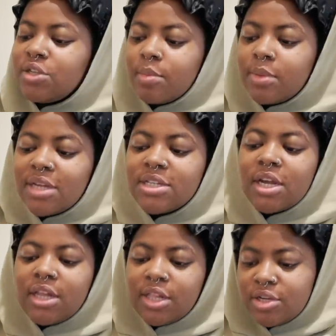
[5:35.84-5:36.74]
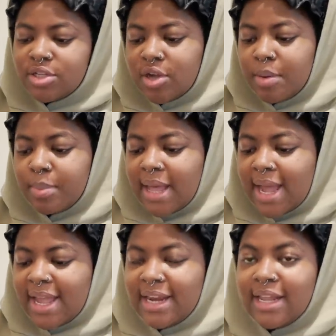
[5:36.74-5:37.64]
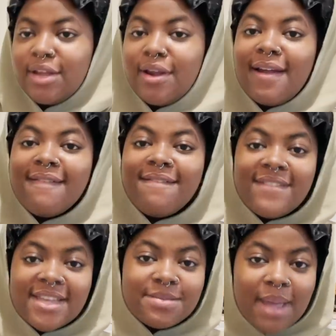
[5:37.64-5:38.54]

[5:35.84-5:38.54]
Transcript: the Dermalogica Clear Start Blackhead Clearing Fizz